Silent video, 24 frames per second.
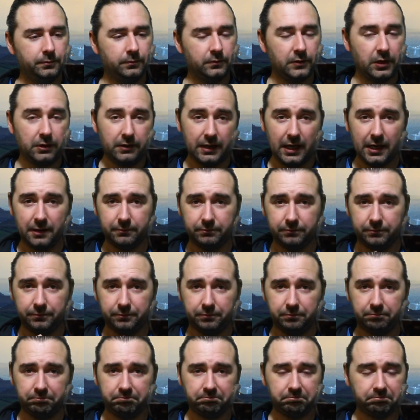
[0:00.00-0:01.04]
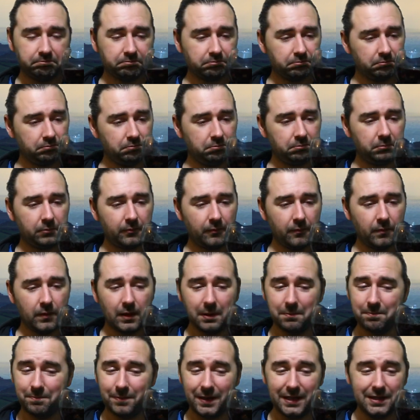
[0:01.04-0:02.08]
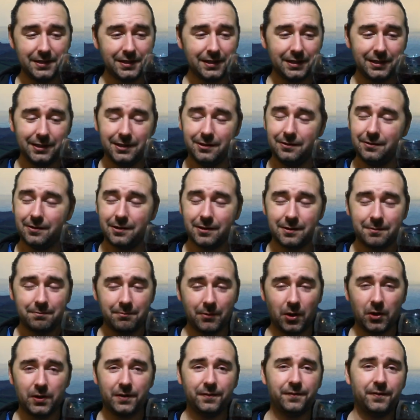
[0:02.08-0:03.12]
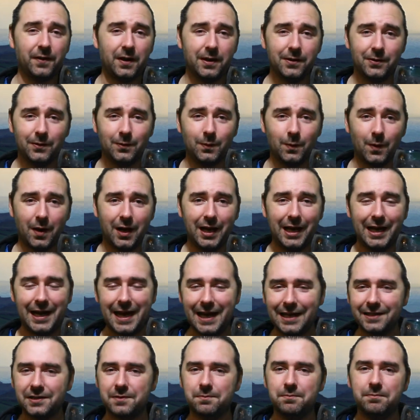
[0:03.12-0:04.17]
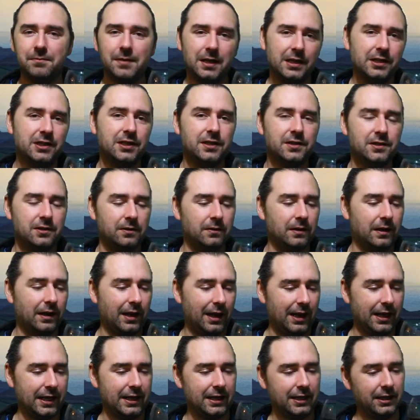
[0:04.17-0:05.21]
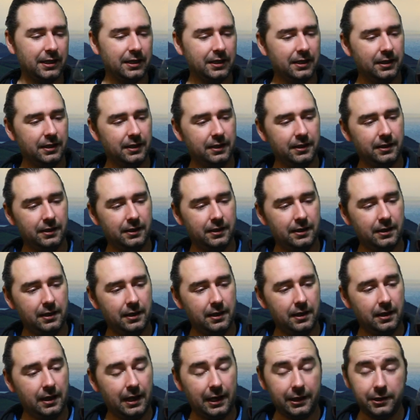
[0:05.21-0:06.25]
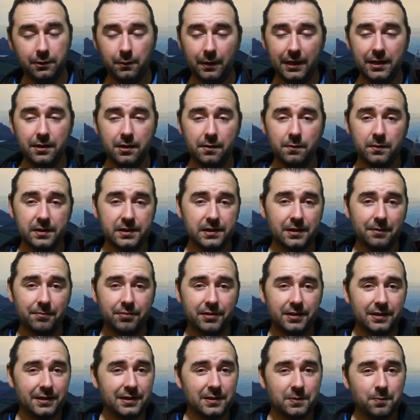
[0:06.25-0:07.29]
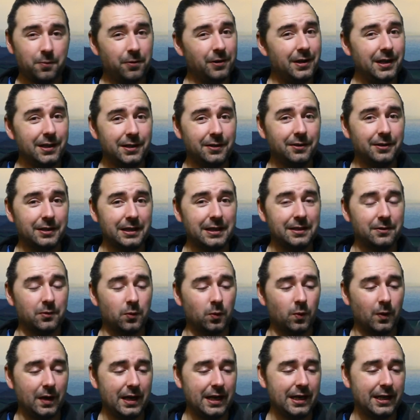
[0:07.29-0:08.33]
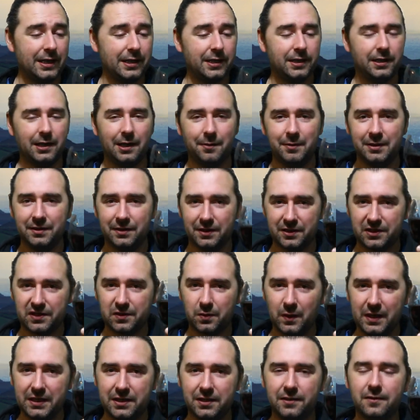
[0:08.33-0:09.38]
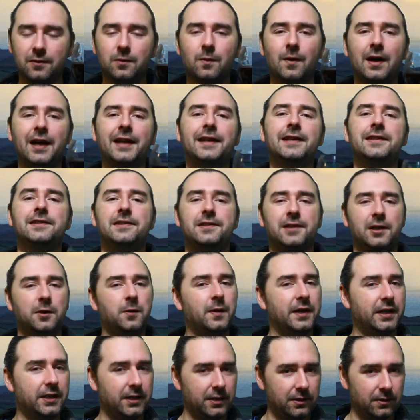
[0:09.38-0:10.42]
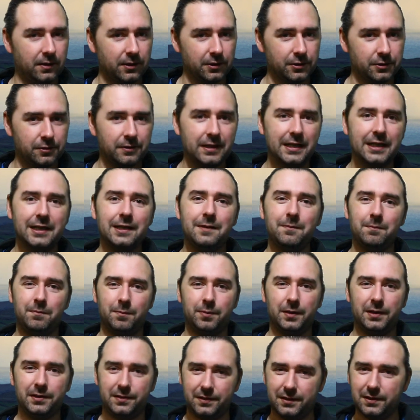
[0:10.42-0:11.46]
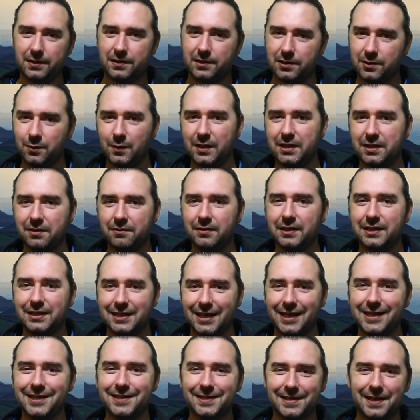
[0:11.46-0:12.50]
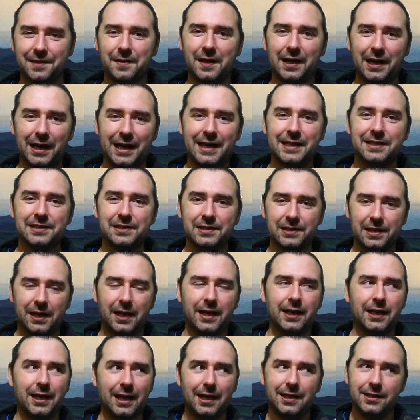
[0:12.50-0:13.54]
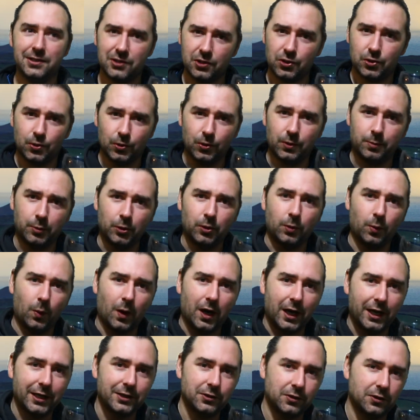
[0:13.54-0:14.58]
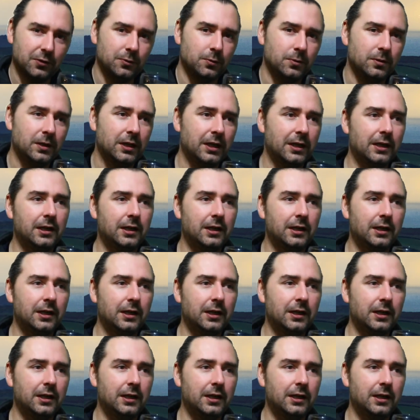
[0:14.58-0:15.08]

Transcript: So yeah. Basically, you can modify your wine as much as you like. And you end up with something that's pretty good either way. I mean, the sweeter your wine is, the quicker you can drink it. But the sweeter it tastes, then the less like a store-bought wine you